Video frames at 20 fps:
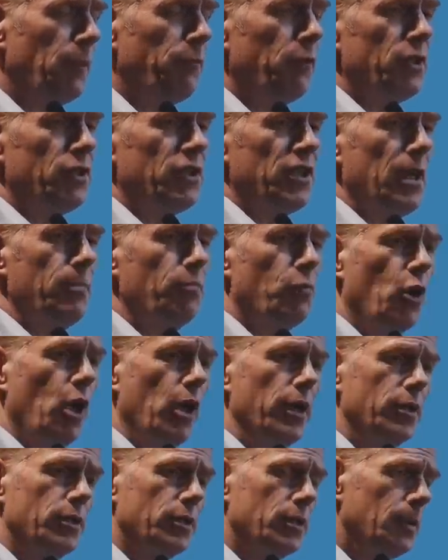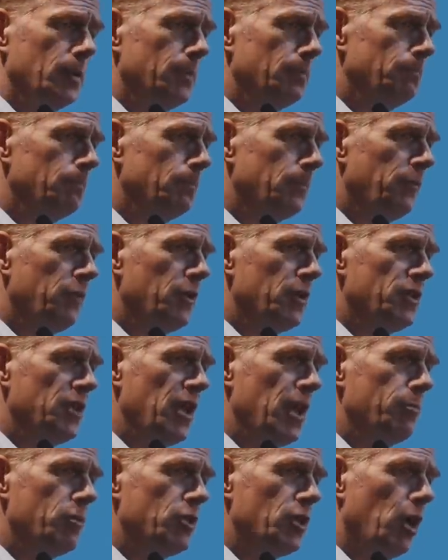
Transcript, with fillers: For the same price, for the same